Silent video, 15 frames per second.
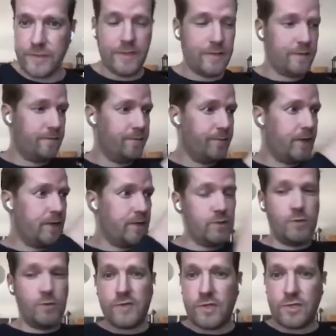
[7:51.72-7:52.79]
in
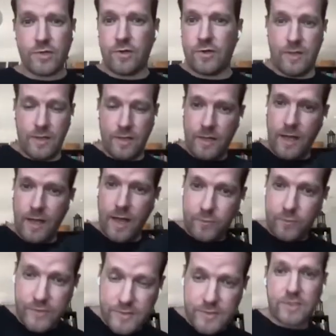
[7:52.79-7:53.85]
user journey,
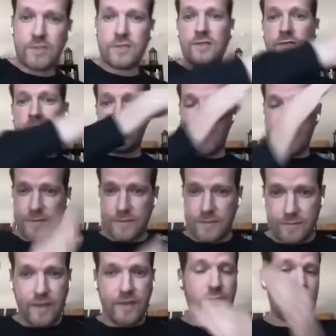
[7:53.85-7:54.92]
acquisition,
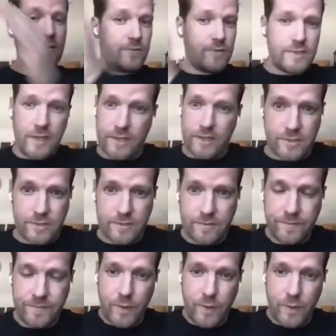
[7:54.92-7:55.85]
activation, retention,